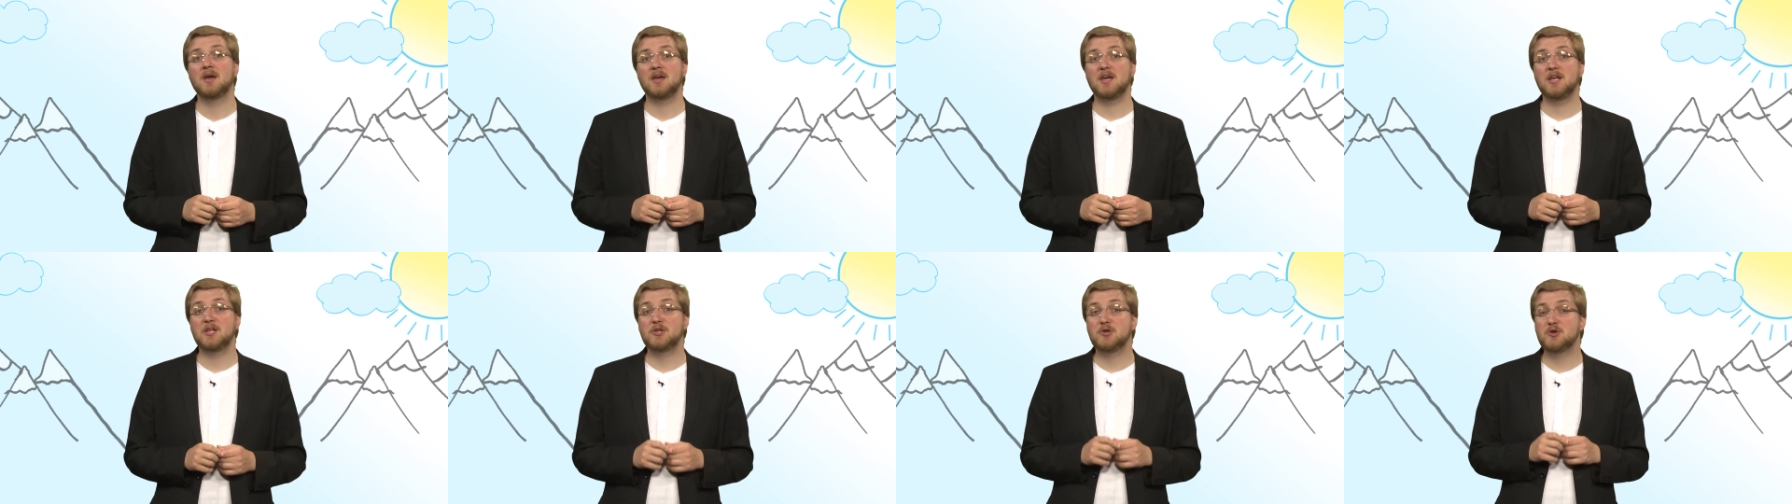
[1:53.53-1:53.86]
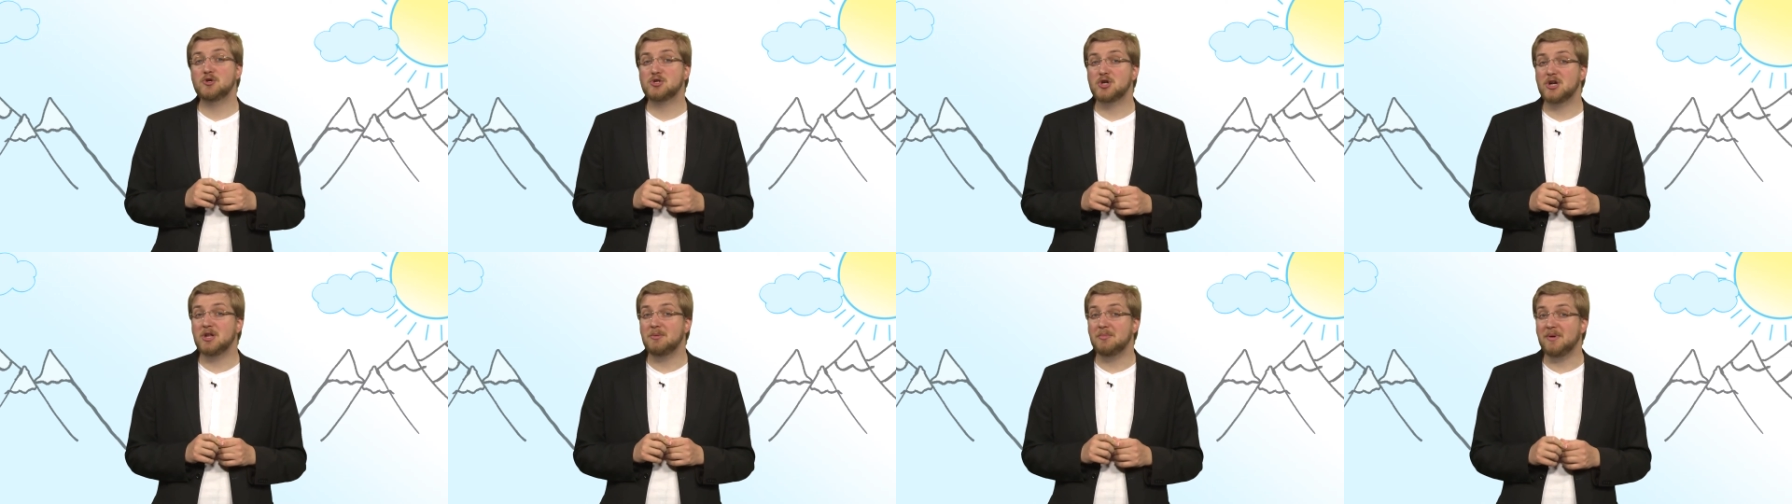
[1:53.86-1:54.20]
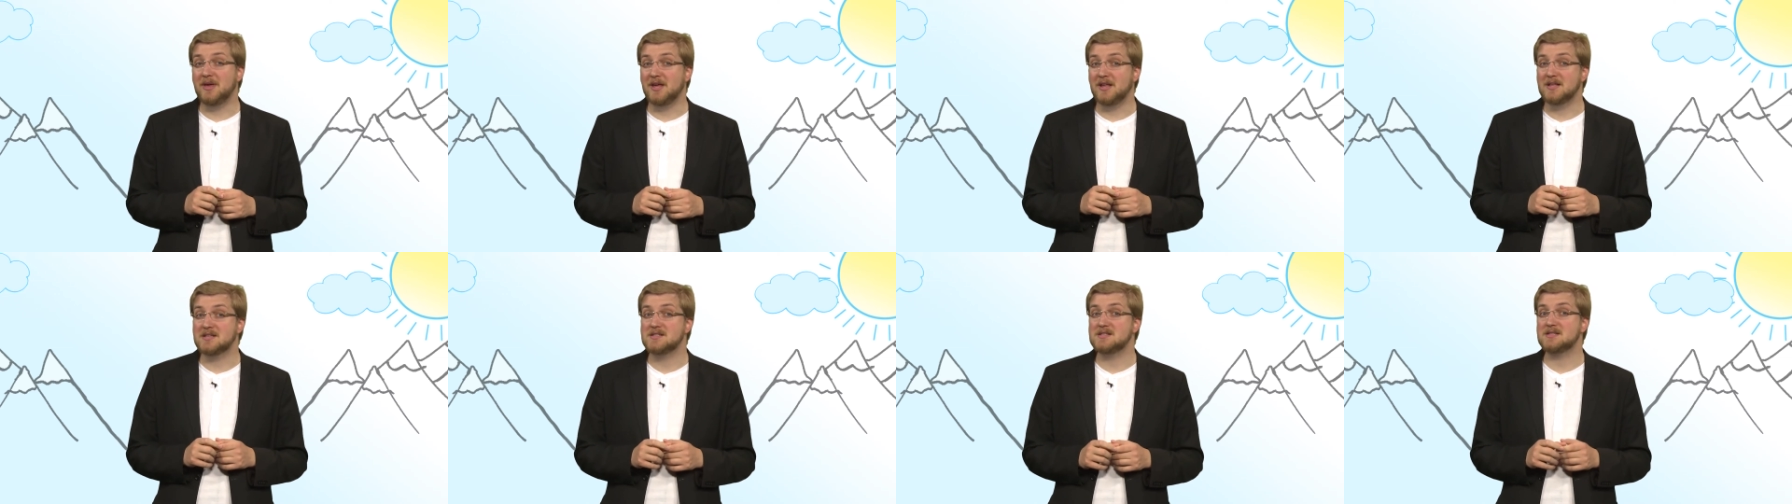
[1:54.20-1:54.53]
It usually
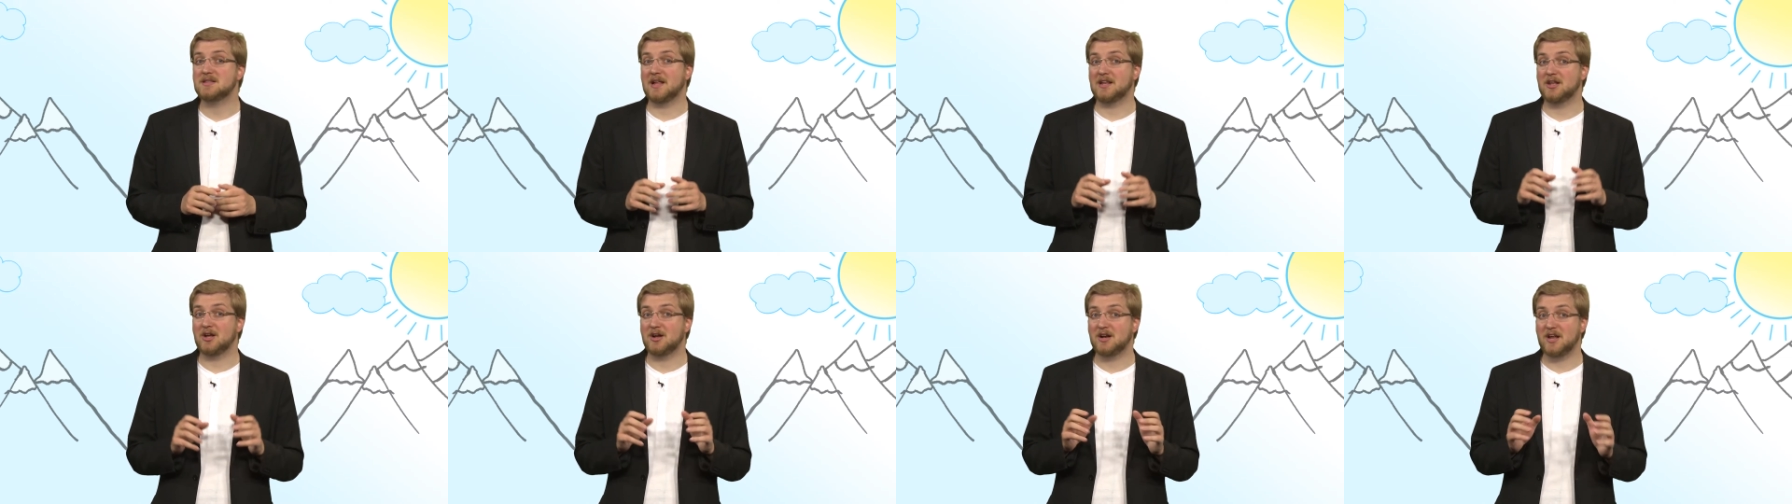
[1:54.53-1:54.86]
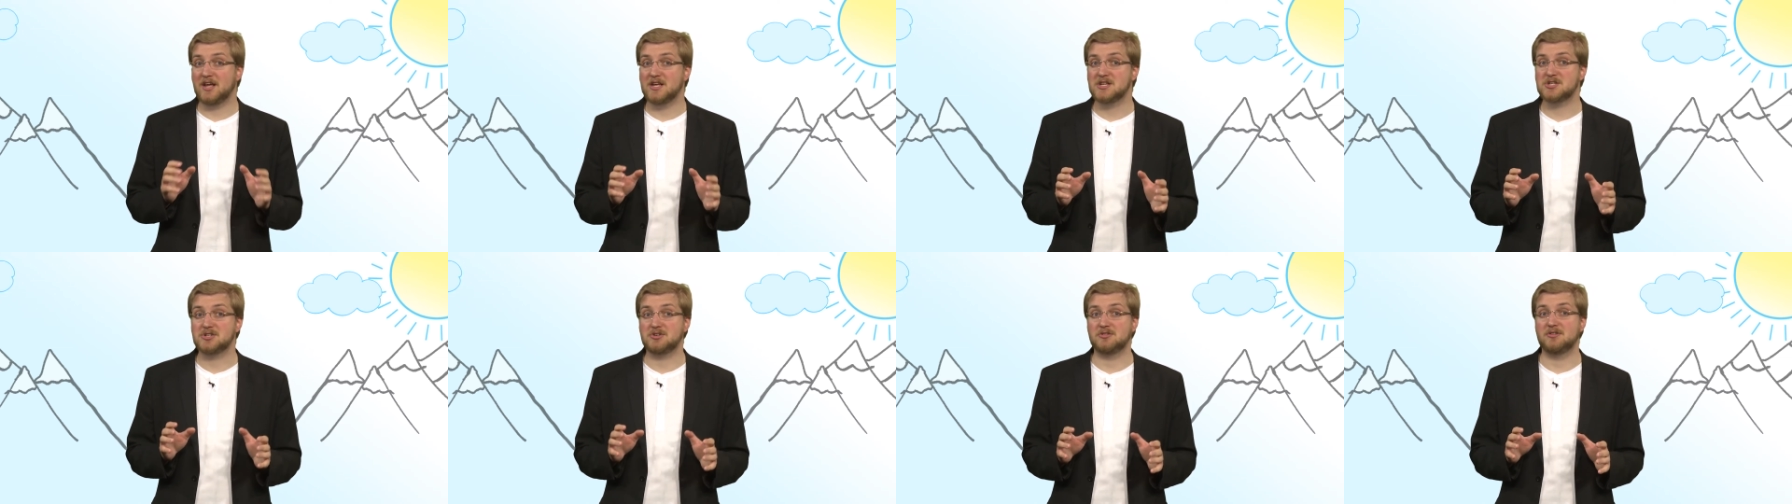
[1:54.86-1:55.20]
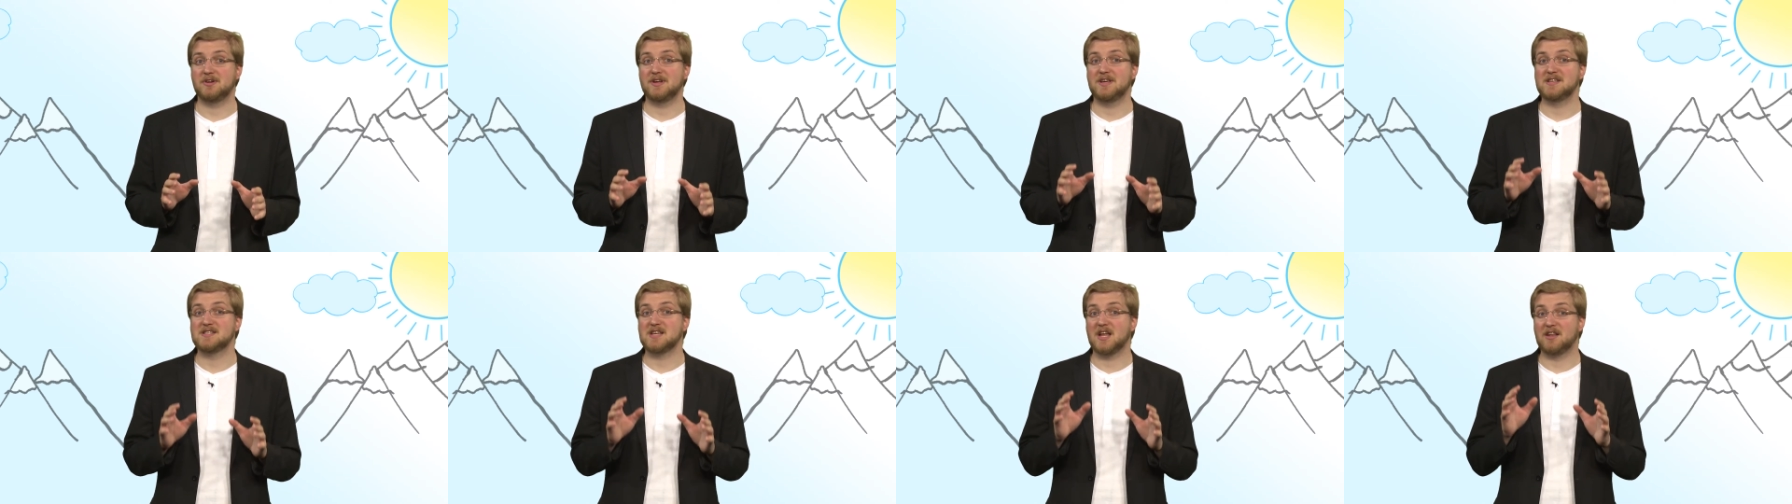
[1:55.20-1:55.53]
means that the glacier
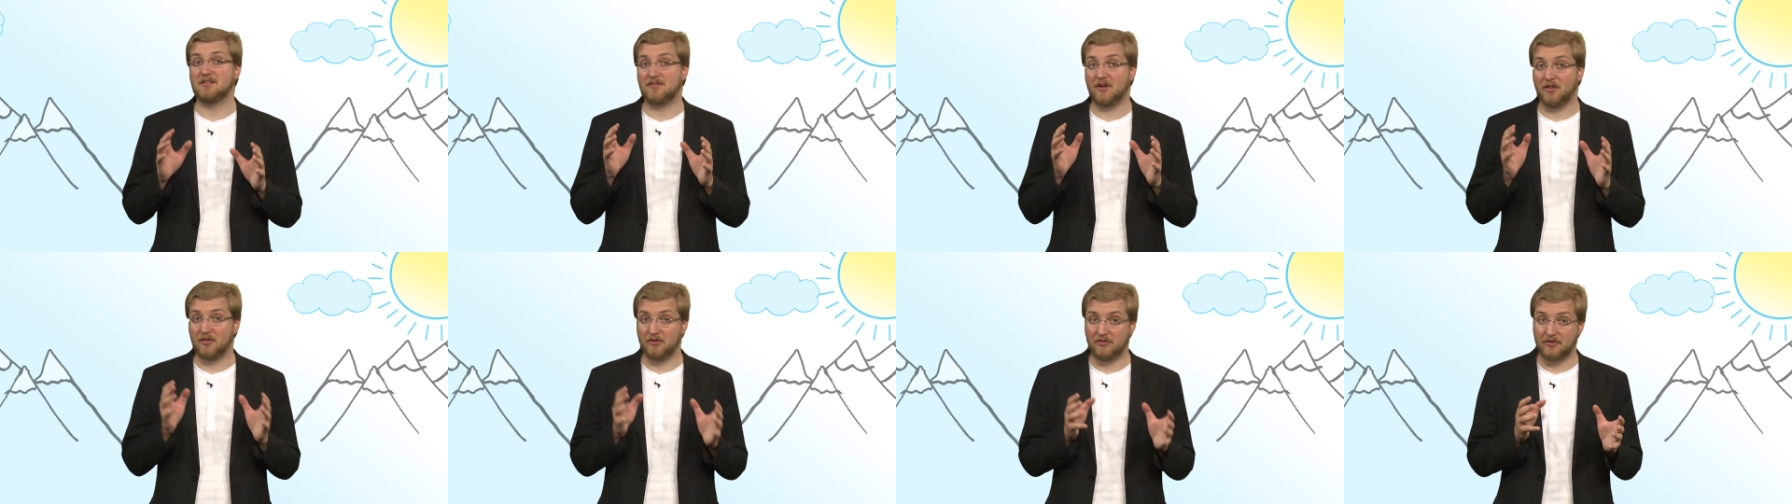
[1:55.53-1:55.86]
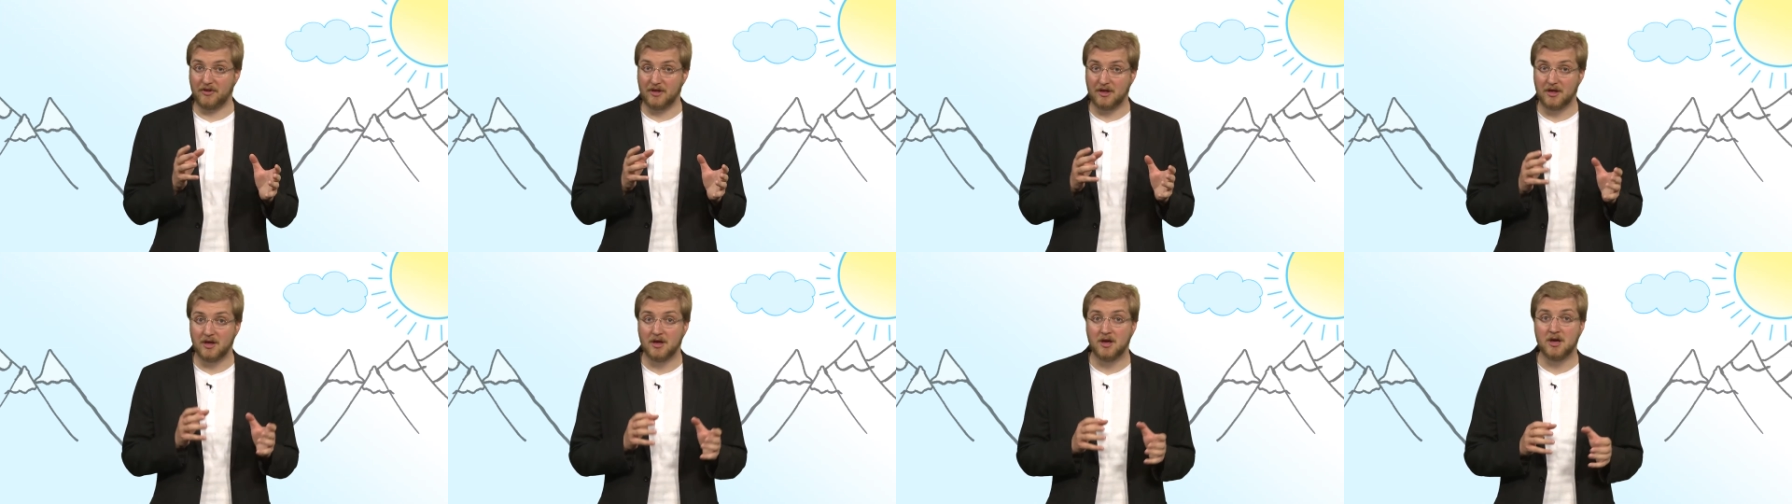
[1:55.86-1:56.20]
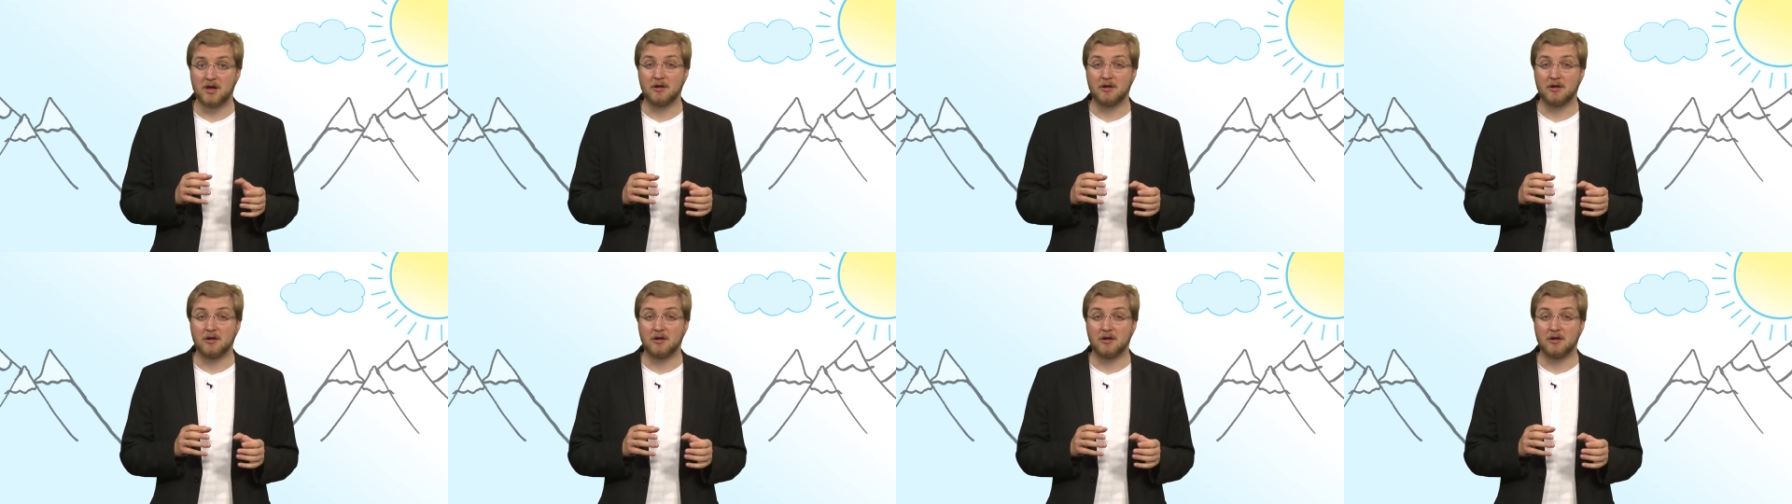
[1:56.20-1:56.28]
is advancing,